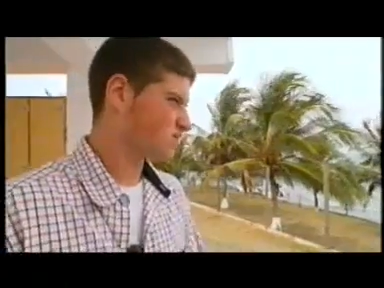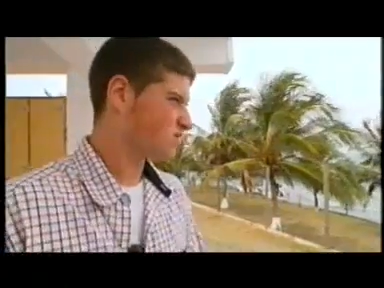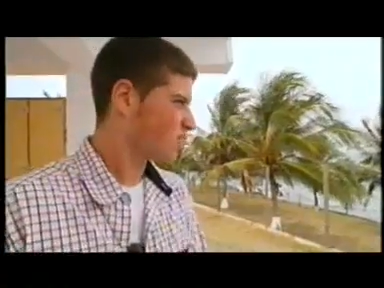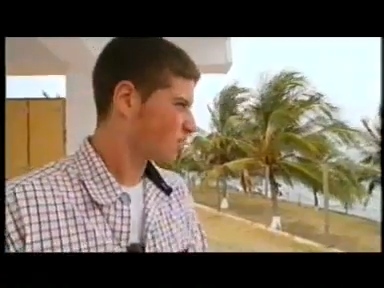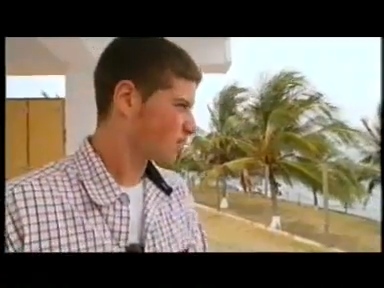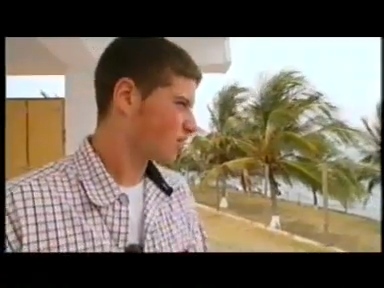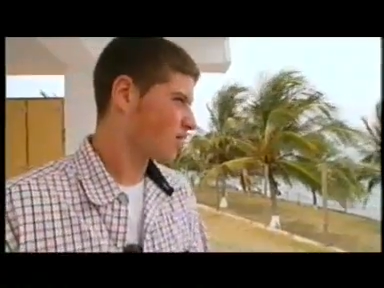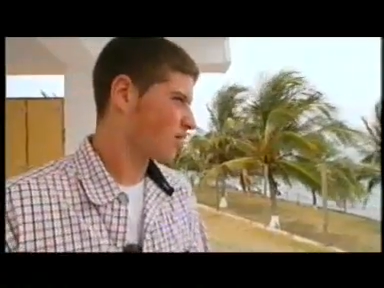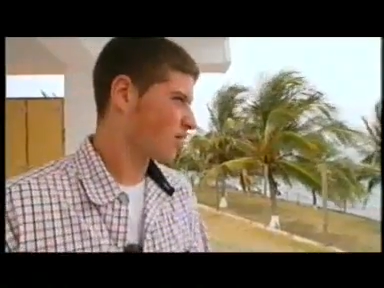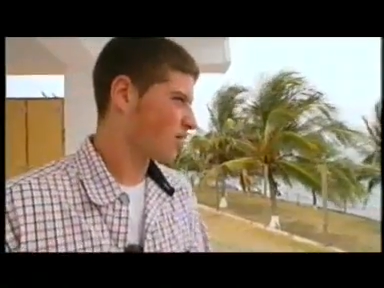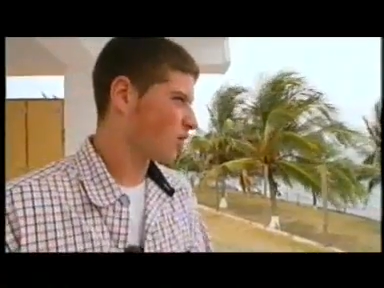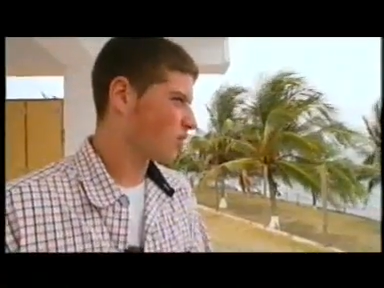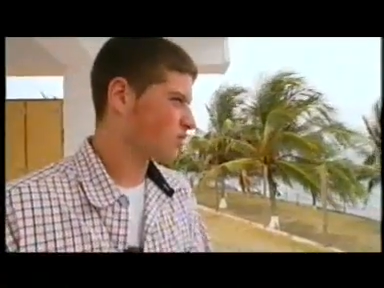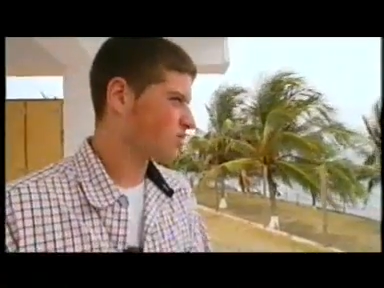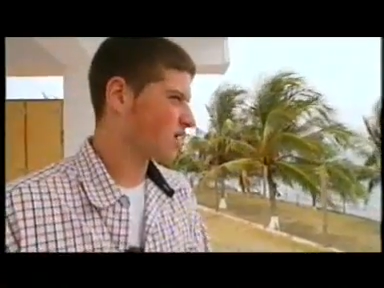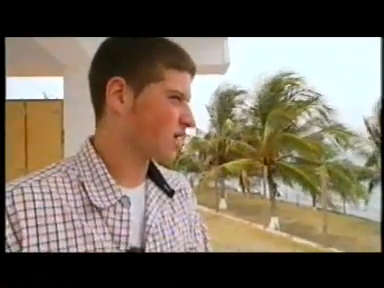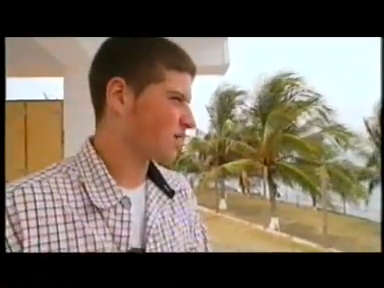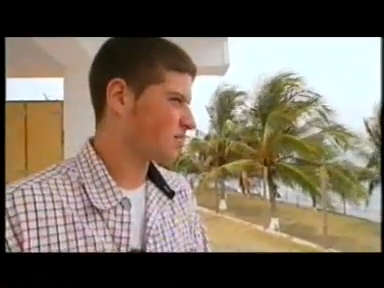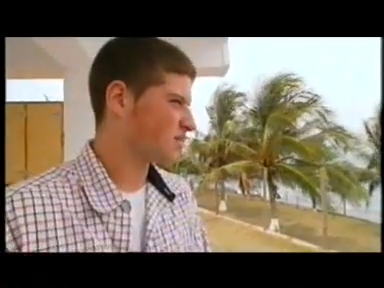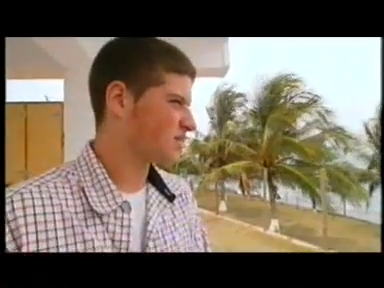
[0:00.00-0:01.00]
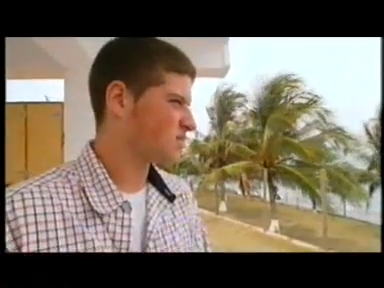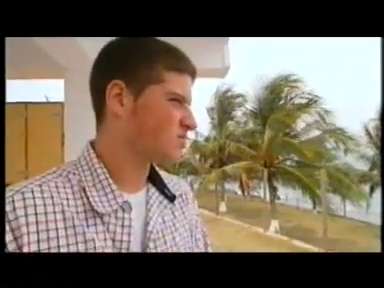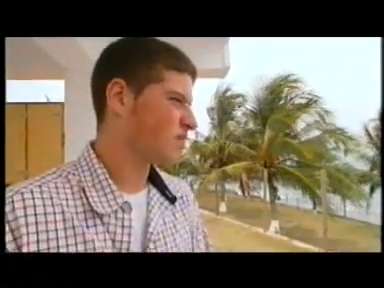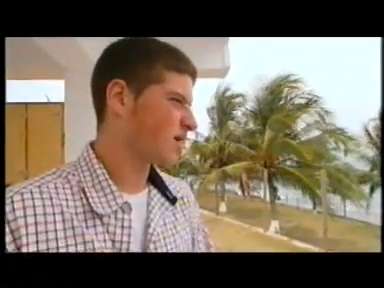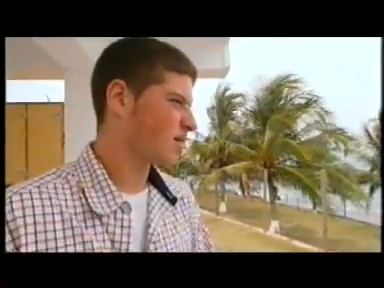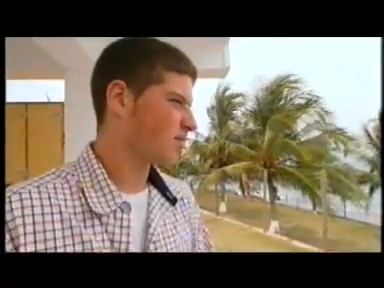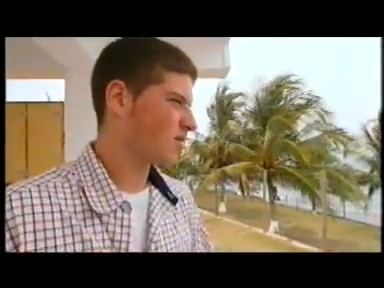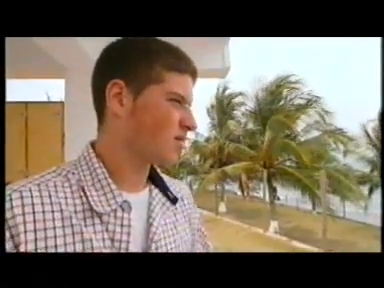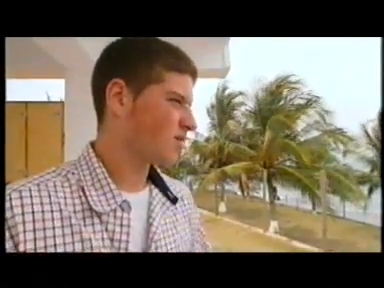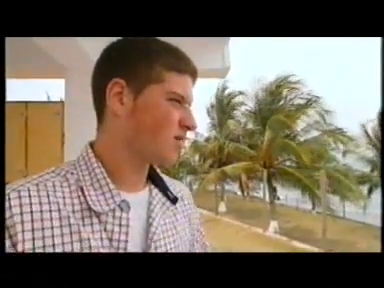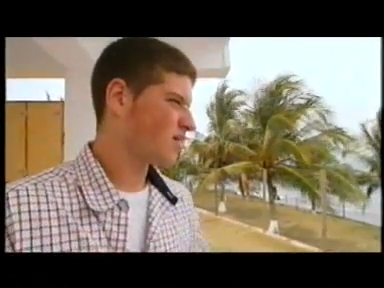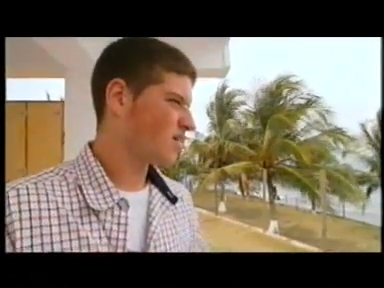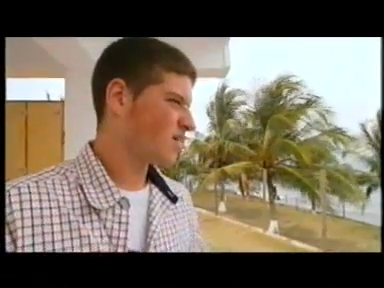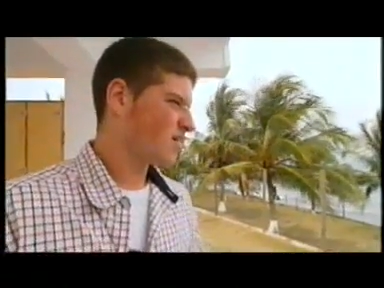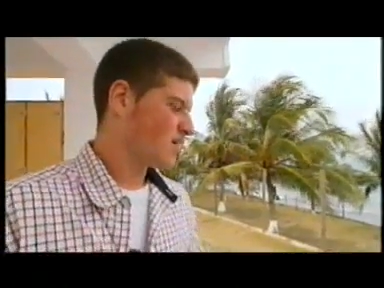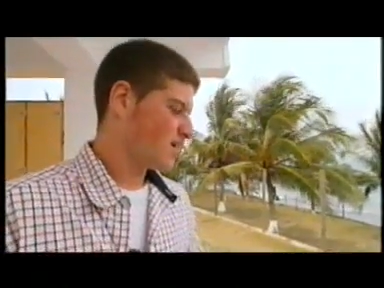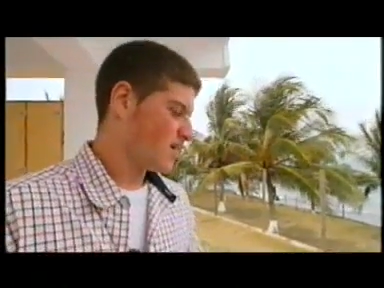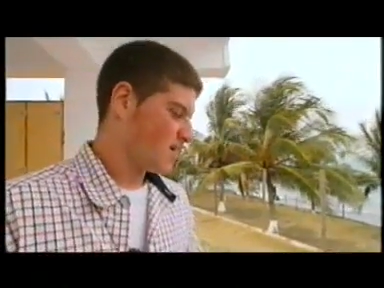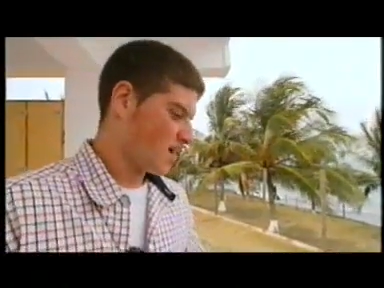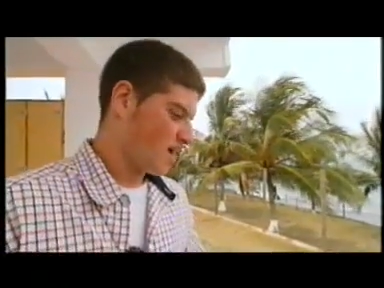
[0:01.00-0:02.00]
you know, notes on a piece of paper,
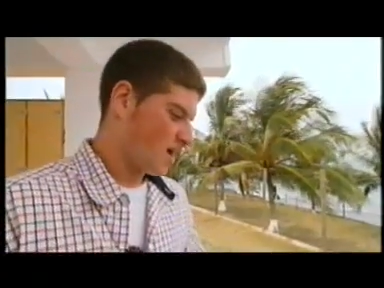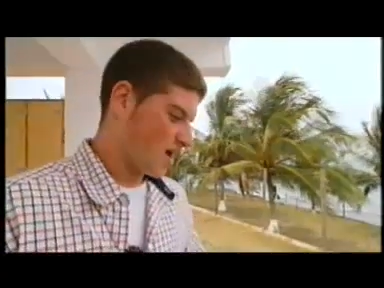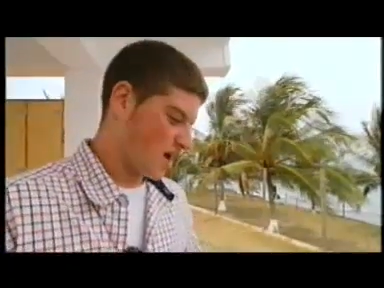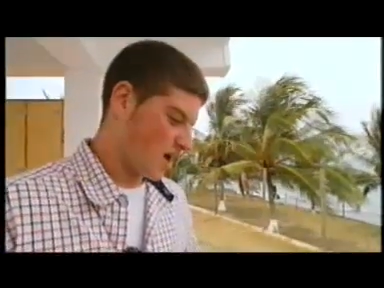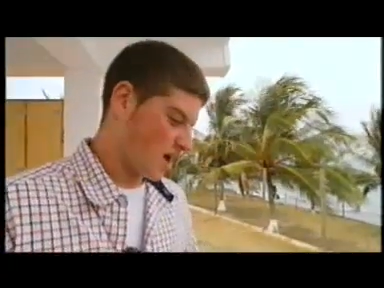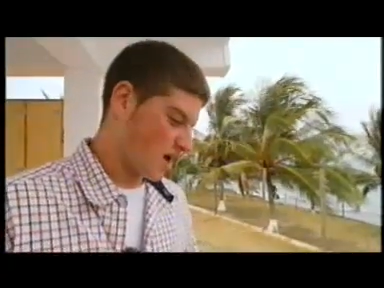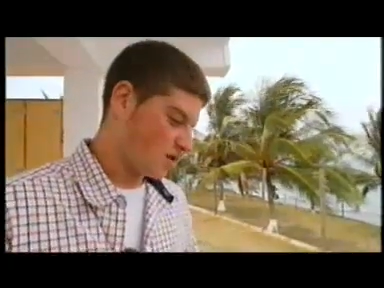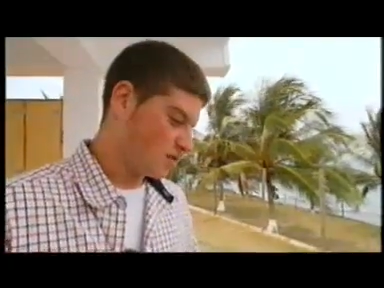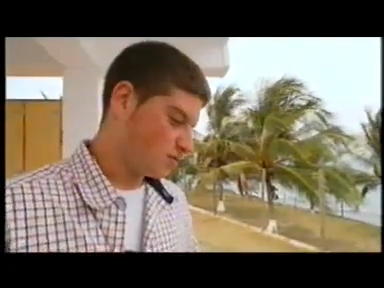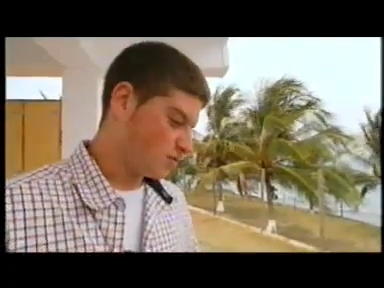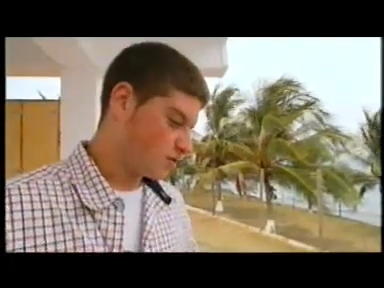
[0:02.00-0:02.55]
and